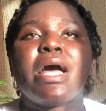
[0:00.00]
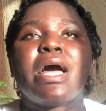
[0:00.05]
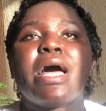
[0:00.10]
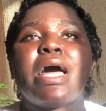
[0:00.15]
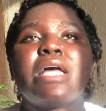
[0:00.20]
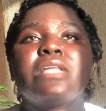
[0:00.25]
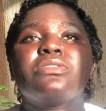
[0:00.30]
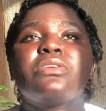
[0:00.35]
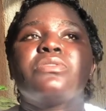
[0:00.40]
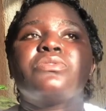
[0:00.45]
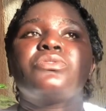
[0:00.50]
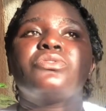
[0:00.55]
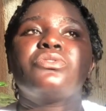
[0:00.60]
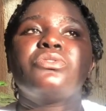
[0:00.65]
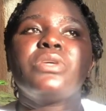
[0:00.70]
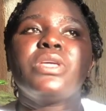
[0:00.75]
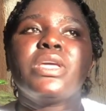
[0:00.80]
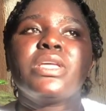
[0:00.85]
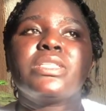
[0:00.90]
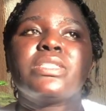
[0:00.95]

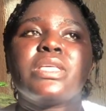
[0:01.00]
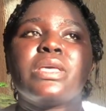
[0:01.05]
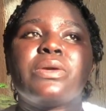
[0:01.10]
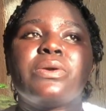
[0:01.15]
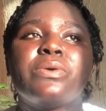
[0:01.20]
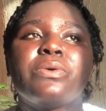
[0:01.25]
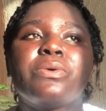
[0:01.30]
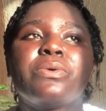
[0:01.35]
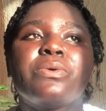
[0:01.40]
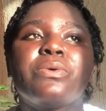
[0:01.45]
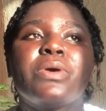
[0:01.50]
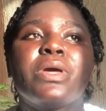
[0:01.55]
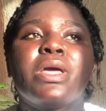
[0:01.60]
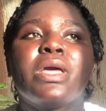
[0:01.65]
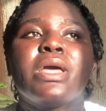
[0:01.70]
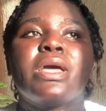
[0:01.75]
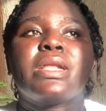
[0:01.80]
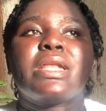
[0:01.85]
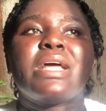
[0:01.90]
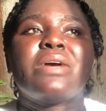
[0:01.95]
Abalaka Chonwa
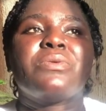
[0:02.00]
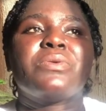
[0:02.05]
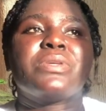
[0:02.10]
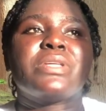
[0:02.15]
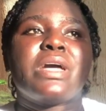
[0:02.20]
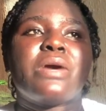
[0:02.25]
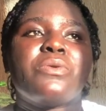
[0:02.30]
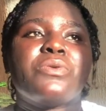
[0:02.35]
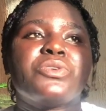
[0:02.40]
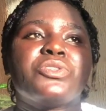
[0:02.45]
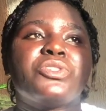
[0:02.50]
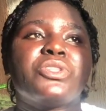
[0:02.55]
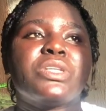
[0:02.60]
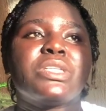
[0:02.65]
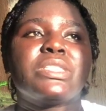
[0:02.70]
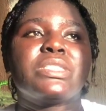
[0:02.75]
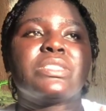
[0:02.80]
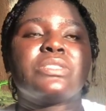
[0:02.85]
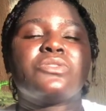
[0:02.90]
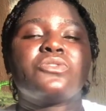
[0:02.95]
in my talent.
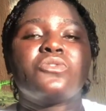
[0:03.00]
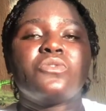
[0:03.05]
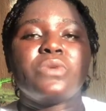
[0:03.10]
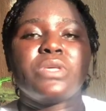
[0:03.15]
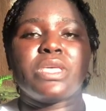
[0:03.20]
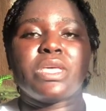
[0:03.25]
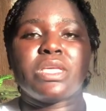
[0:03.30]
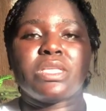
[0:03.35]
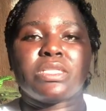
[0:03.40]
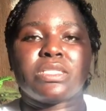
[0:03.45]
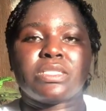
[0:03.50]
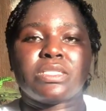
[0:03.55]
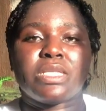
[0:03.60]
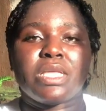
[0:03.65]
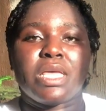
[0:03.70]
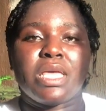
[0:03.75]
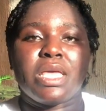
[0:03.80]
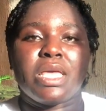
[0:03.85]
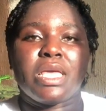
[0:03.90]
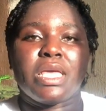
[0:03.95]
They know
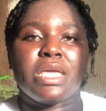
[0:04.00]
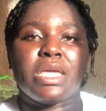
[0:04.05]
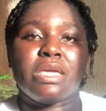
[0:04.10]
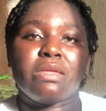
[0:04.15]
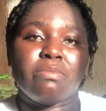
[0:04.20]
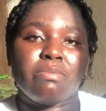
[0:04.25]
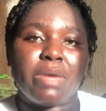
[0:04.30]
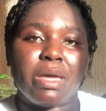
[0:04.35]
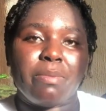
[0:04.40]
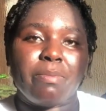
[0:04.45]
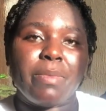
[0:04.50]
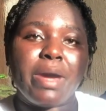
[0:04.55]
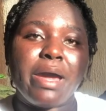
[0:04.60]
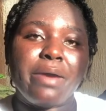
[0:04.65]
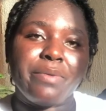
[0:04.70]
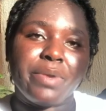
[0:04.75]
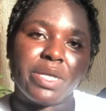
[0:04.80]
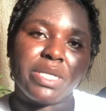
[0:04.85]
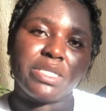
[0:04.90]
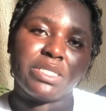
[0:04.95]
they find
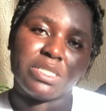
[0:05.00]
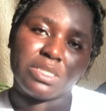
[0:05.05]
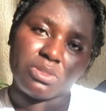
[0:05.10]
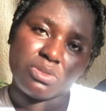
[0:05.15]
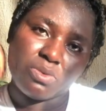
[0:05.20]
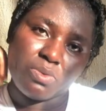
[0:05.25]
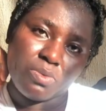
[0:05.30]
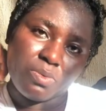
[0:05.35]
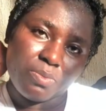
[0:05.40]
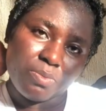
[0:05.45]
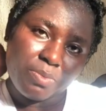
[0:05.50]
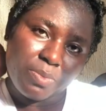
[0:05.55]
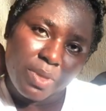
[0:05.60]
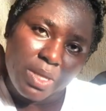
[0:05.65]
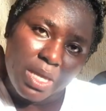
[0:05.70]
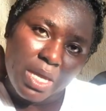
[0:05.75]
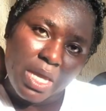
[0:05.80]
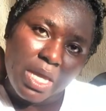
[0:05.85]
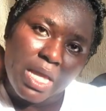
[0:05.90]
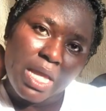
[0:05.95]
children. Eh, they know they
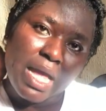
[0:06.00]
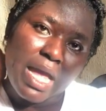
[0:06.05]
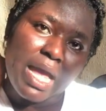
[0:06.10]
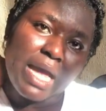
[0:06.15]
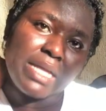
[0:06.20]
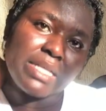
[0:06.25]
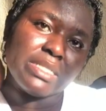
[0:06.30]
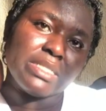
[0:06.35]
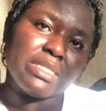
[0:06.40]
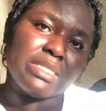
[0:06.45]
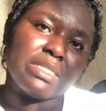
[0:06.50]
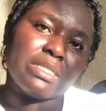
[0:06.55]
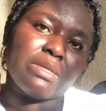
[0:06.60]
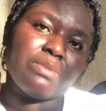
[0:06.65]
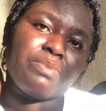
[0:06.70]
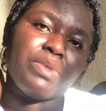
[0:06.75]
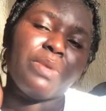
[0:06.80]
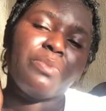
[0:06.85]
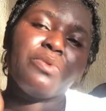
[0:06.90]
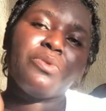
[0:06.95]
find uh,
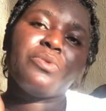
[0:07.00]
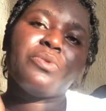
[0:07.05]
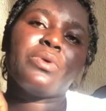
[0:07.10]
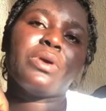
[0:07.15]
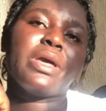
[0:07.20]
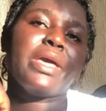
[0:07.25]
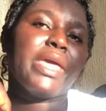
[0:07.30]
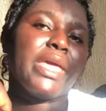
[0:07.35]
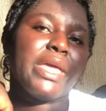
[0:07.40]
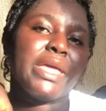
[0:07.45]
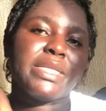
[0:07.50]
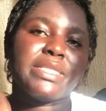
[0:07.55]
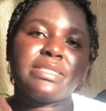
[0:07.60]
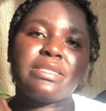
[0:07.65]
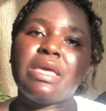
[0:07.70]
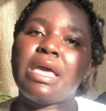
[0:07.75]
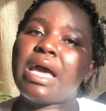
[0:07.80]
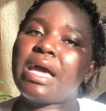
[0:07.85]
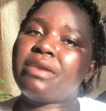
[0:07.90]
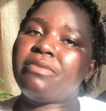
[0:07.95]
children with spare
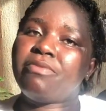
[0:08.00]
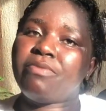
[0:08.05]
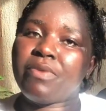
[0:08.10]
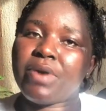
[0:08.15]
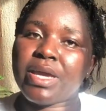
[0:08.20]
hand.